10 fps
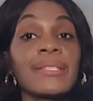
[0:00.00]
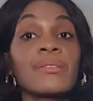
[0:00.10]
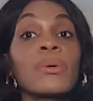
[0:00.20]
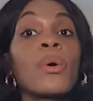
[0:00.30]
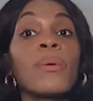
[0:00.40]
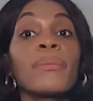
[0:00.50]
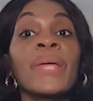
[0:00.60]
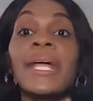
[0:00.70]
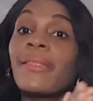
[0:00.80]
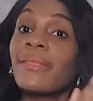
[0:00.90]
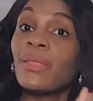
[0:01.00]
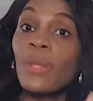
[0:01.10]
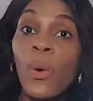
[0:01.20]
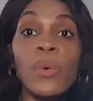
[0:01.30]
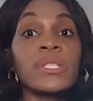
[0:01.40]
So
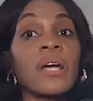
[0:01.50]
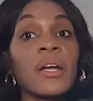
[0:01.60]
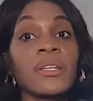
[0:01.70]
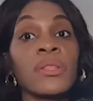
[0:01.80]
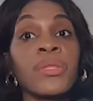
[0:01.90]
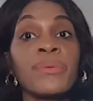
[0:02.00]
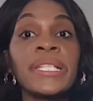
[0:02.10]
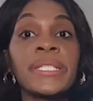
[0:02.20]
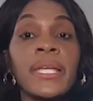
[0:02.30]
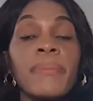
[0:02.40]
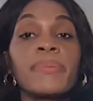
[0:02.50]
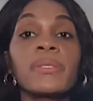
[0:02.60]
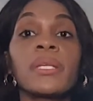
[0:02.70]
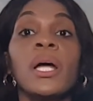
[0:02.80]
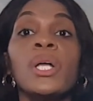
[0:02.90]
those are the 3 tips.
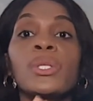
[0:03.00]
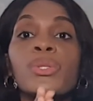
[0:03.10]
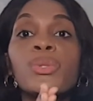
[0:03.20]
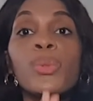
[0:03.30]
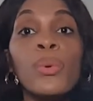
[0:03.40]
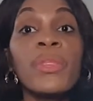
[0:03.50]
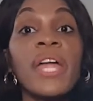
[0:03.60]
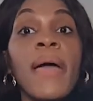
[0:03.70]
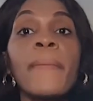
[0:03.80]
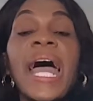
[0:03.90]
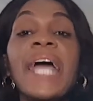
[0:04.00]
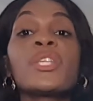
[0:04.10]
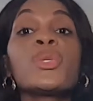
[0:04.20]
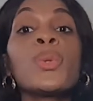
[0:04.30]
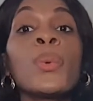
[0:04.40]
Do them
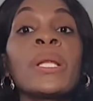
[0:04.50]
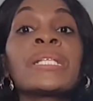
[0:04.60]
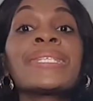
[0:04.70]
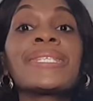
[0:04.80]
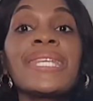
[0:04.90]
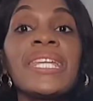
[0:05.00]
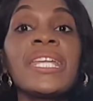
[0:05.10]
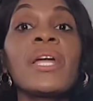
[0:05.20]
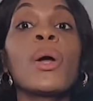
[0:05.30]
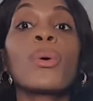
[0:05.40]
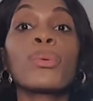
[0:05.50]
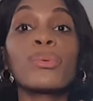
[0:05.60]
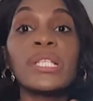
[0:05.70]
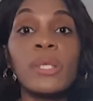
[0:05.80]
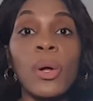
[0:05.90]
and you will see
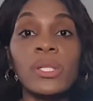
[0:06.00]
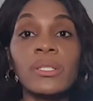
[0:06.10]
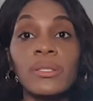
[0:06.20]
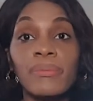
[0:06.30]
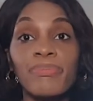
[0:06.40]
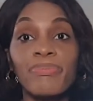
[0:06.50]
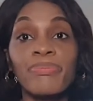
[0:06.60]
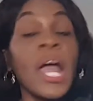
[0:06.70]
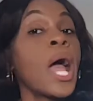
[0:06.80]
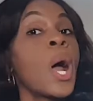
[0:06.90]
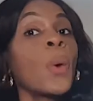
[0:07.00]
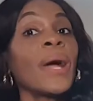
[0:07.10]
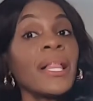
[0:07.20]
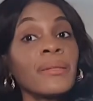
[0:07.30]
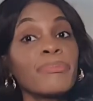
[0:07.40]
results.
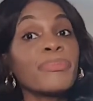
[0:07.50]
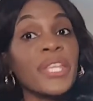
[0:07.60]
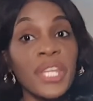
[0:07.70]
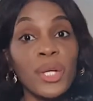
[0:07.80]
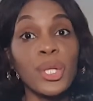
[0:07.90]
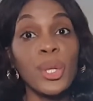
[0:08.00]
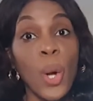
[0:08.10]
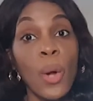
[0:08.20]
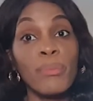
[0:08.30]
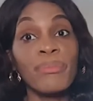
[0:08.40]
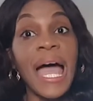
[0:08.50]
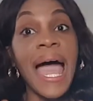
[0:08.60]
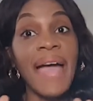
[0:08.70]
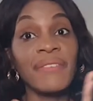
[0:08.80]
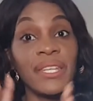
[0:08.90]
Well, there you go.
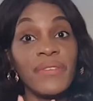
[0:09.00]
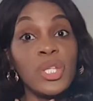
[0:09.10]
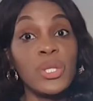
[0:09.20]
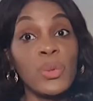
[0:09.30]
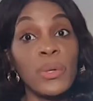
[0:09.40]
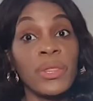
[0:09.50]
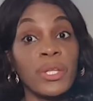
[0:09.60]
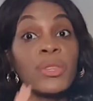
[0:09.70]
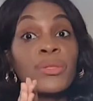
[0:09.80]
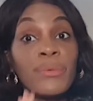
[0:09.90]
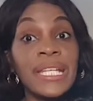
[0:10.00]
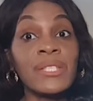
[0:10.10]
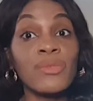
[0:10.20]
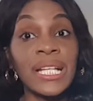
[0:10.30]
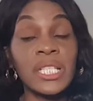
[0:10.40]
I've given you the 3
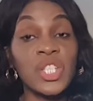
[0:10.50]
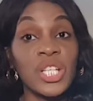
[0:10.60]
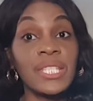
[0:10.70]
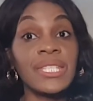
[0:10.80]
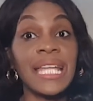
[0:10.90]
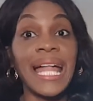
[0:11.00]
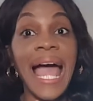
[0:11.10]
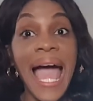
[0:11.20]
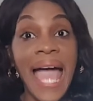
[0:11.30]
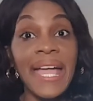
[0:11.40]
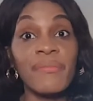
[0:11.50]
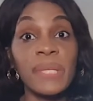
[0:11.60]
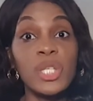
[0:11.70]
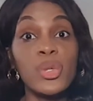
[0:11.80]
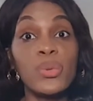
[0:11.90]
strategies that I have
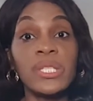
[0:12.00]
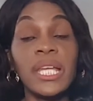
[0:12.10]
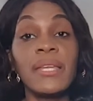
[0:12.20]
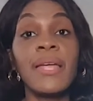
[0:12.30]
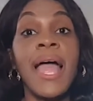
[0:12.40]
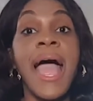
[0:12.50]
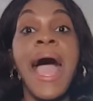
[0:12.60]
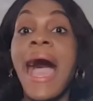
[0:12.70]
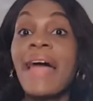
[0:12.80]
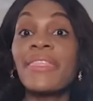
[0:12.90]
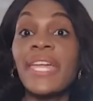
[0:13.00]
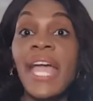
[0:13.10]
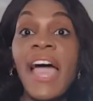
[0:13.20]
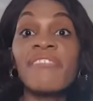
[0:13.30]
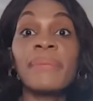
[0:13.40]
been using, and they
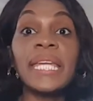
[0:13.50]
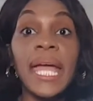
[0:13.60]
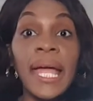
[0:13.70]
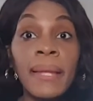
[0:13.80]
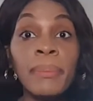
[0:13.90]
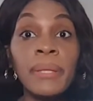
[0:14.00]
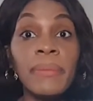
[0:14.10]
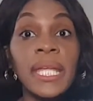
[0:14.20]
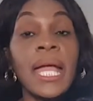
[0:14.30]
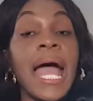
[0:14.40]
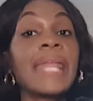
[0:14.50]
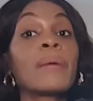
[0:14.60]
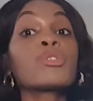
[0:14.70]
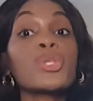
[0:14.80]
have been helping me, and I'm